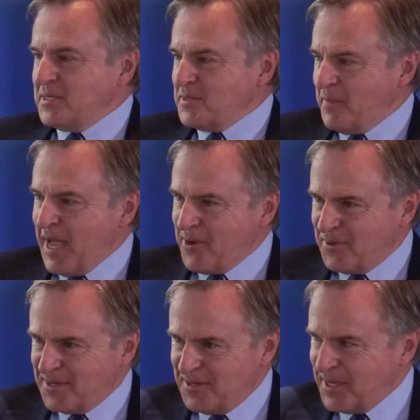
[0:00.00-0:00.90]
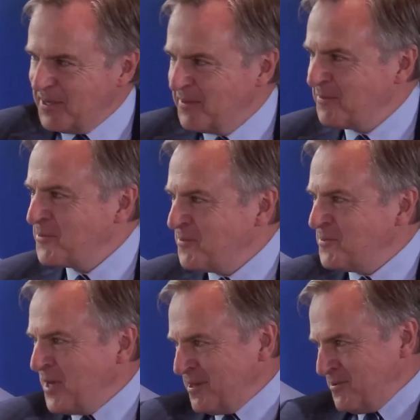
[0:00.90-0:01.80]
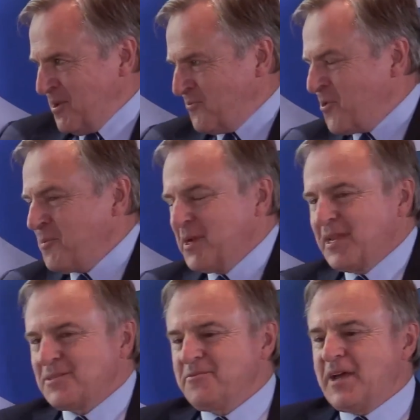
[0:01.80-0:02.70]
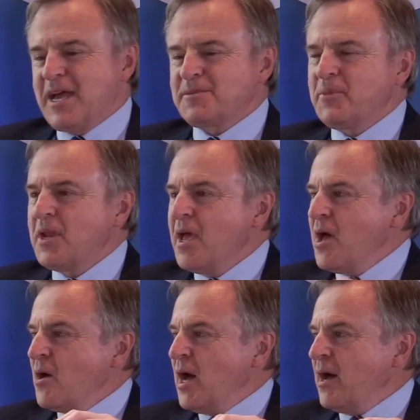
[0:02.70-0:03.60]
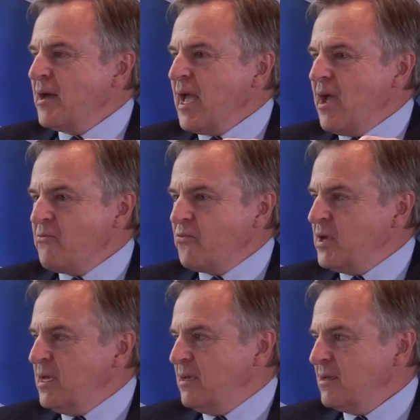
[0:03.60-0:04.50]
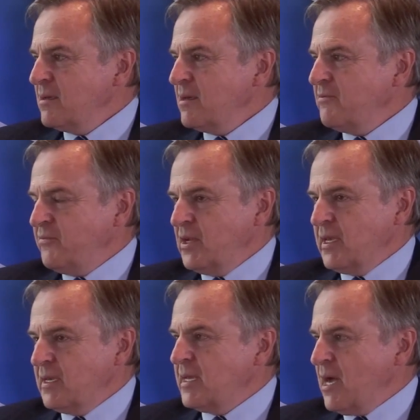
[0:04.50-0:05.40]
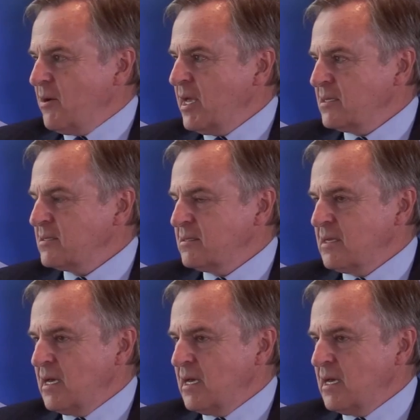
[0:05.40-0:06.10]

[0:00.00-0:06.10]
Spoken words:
this is a backward looking, not forward as you've asked, but every affiliate now has